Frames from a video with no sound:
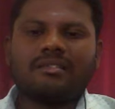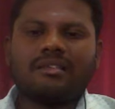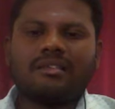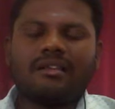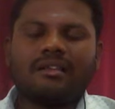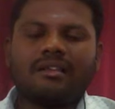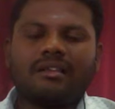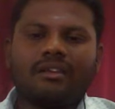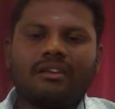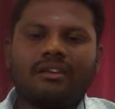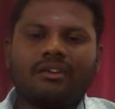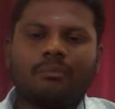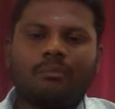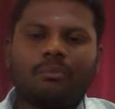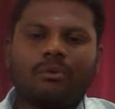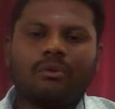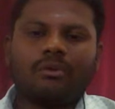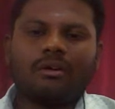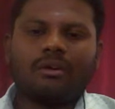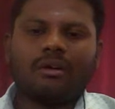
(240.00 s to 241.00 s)
input
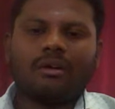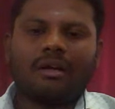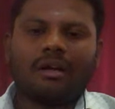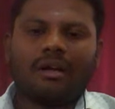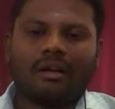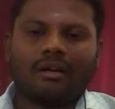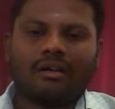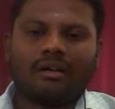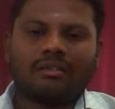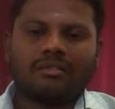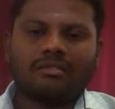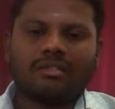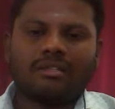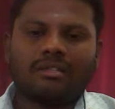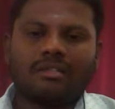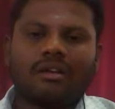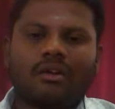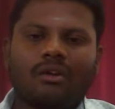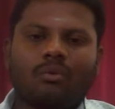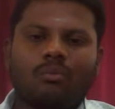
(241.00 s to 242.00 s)
and a serial
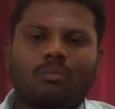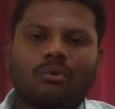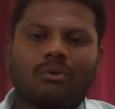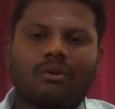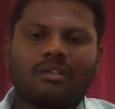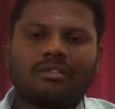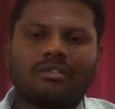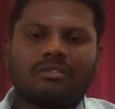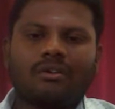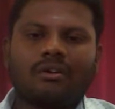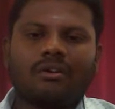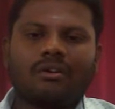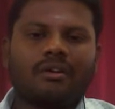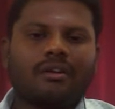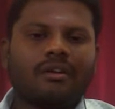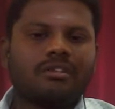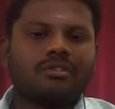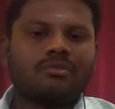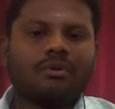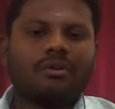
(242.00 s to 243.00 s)
output S0 and
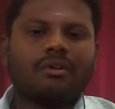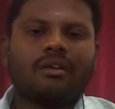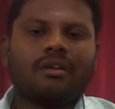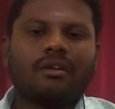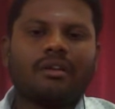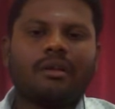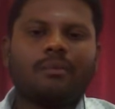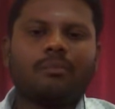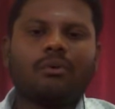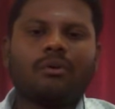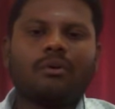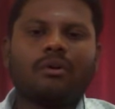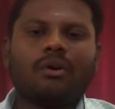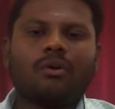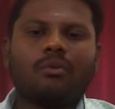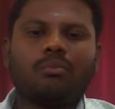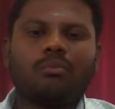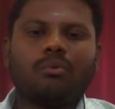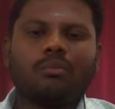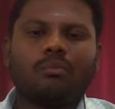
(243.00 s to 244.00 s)
S1, input
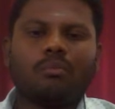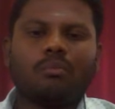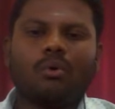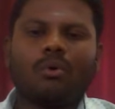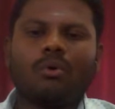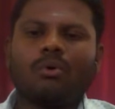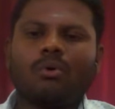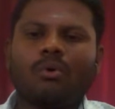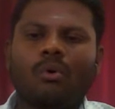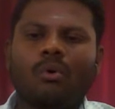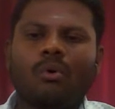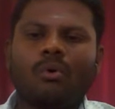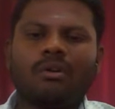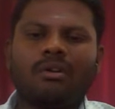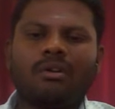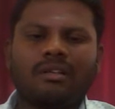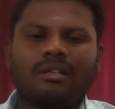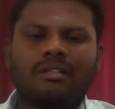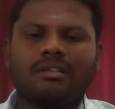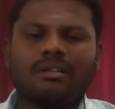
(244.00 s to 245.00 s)
output mode, hold,
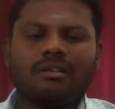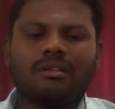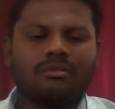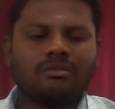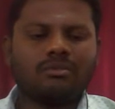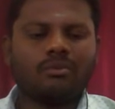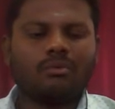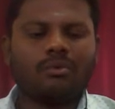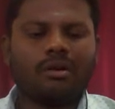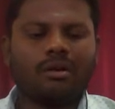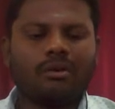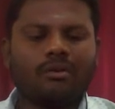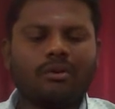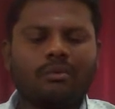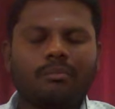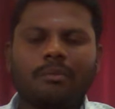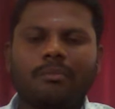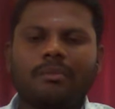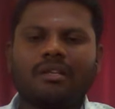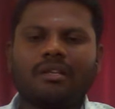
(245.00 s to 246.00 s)
reset. So whatever may
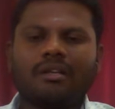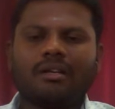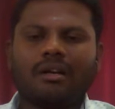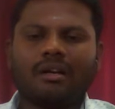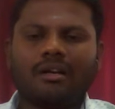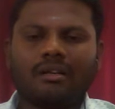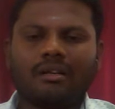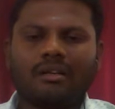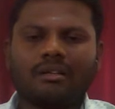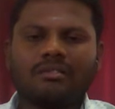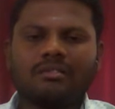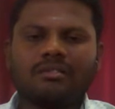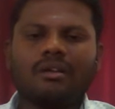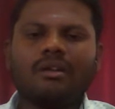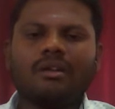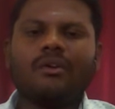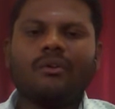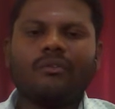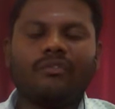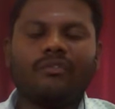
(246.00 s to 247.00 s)
be the contents
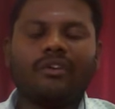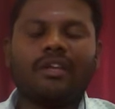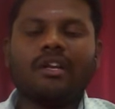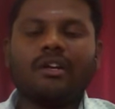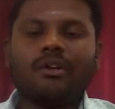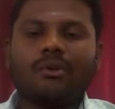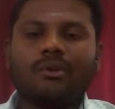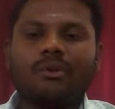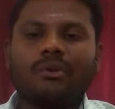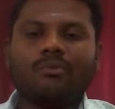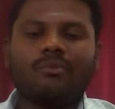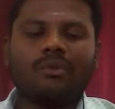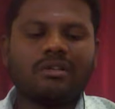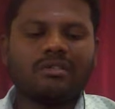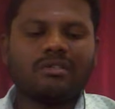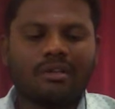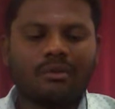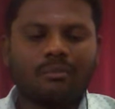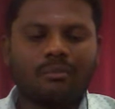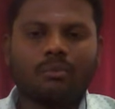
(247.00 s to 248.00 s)
we need to give as an
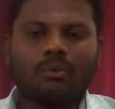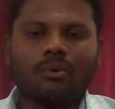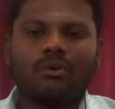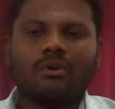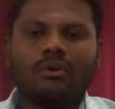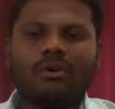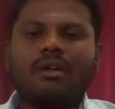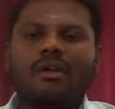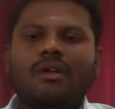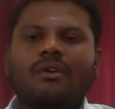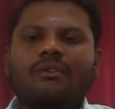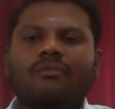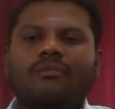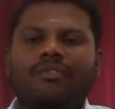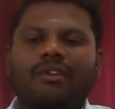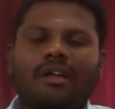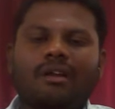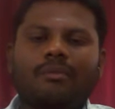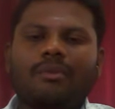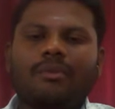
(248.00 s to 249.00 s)
input, we can be